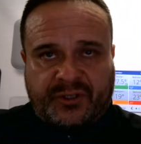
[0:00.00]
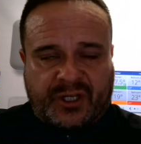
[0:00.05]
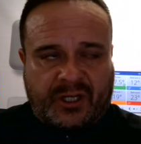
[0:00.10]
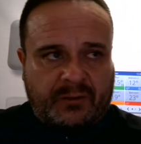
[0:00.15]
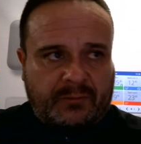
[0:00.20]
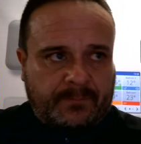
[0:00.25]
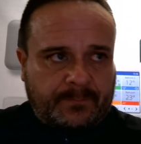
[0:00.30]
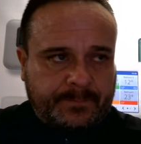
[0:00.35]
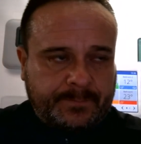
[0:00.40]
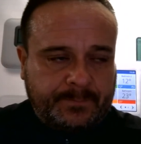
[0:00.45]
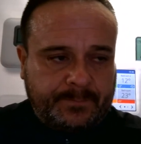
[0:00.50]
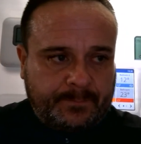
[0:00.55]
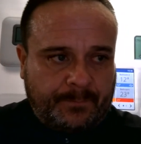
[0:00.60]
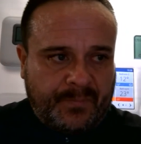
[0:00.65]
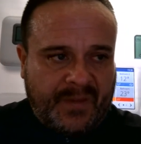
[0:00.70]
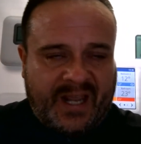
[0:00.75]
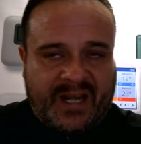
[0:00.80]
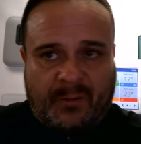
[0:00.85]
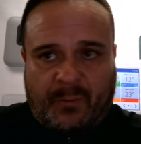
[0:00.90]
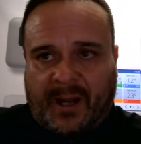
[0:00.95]
So,
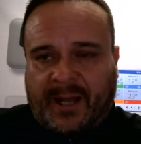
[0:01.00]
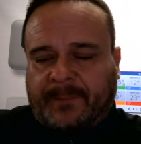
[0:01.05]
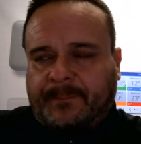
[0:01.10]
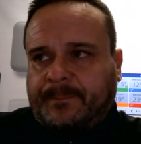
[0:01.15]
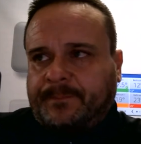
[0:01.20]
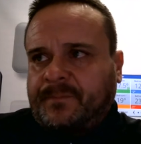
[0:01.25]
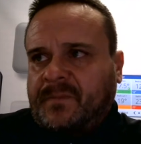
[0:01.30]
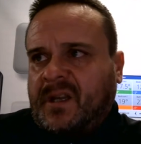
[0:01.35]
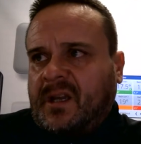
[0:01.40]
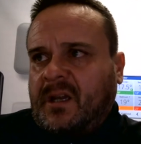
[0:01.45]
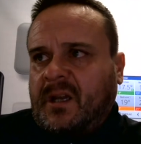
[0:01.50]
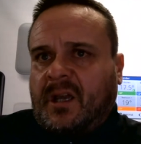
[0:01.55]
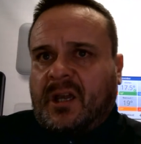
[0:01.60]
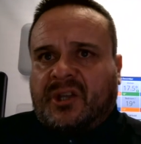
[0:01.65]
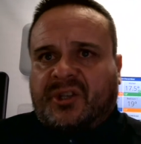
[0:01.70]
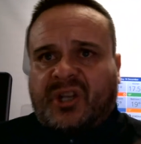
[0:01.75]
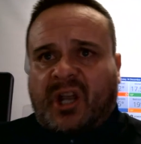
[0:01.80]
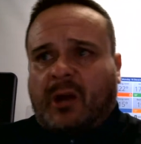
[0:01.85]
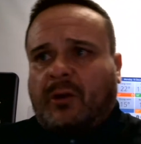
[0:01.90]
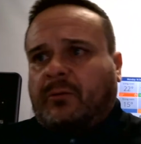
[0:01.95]
anyway,
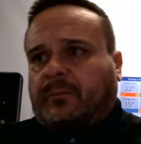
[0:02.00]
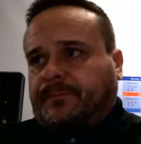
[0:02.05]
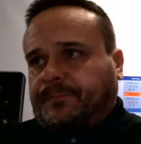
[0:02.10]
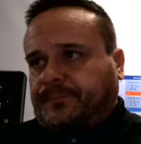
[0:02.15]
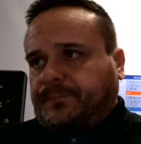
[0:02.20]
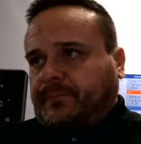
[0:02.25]
so